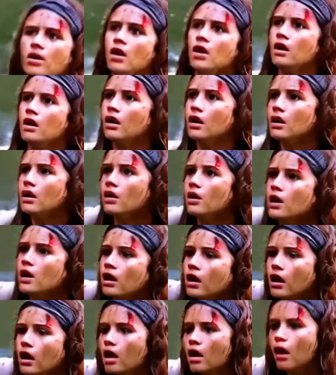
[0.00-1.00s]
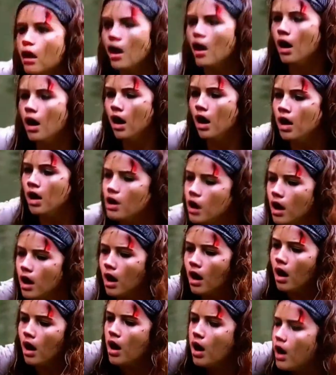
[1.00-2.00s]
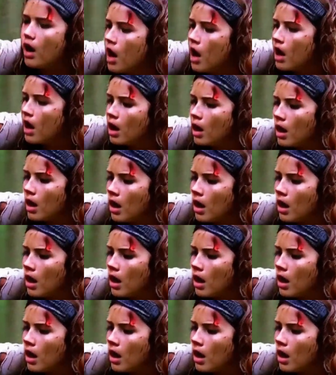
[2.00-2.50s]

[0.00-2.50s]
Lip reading: but alive. Following strange